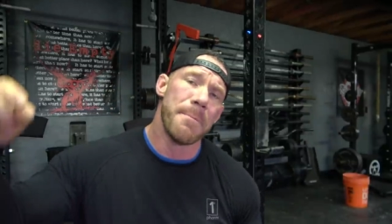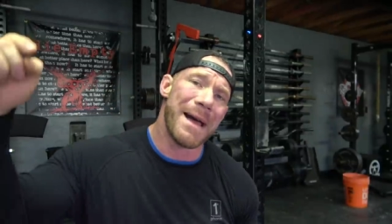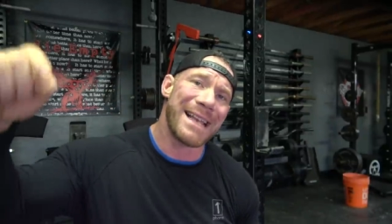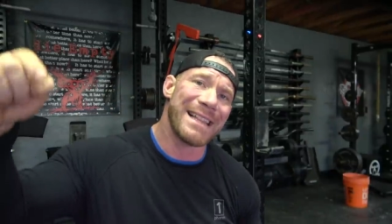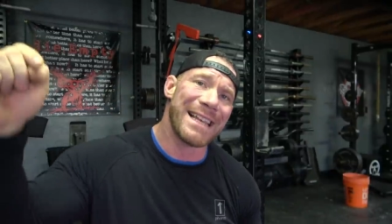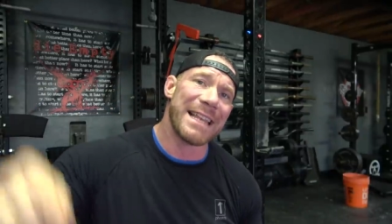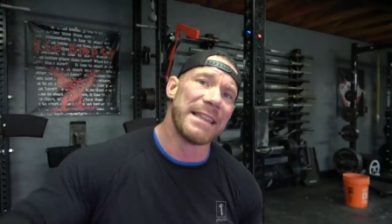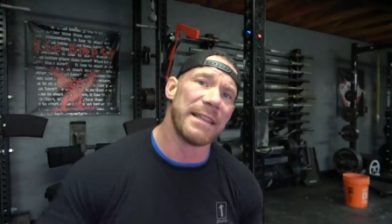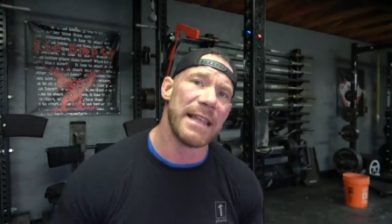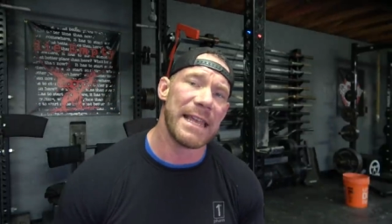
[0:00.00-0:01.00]
by clicking
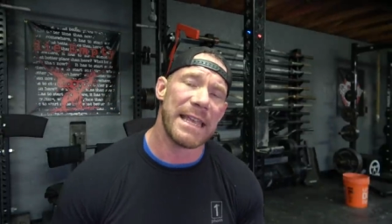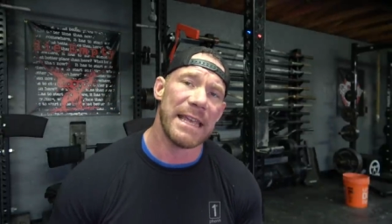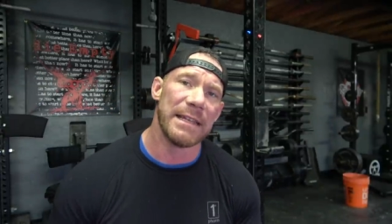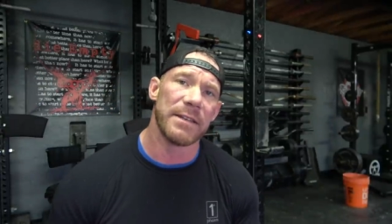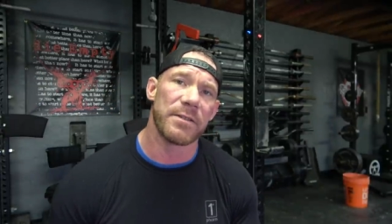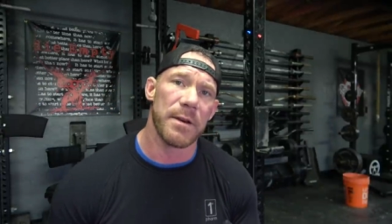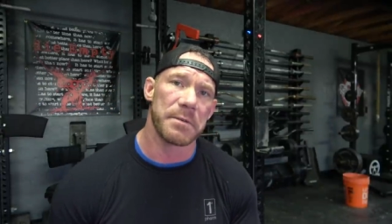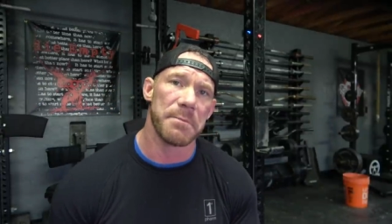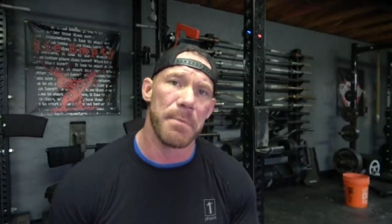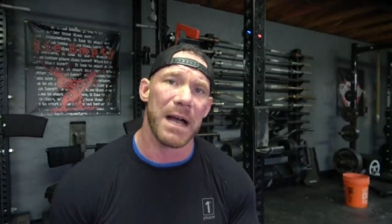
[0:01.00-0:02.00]
the link in the
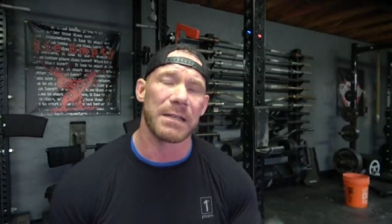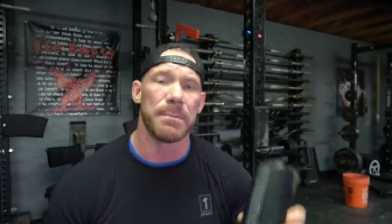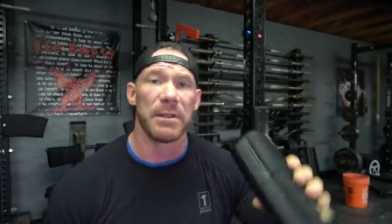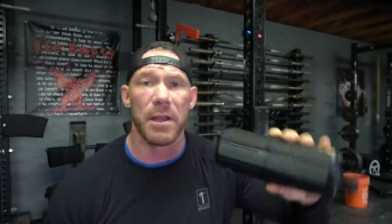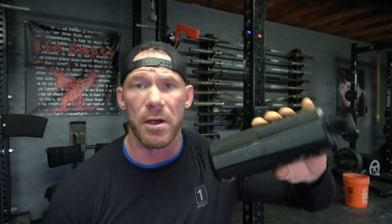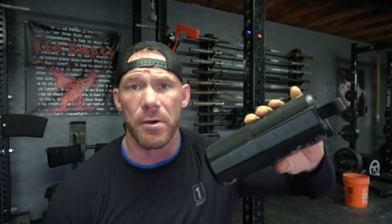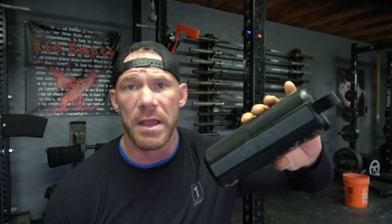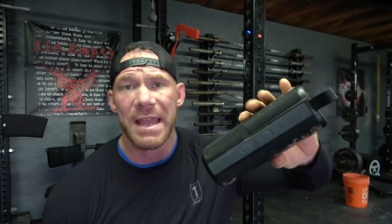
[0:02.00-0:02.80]
description box below.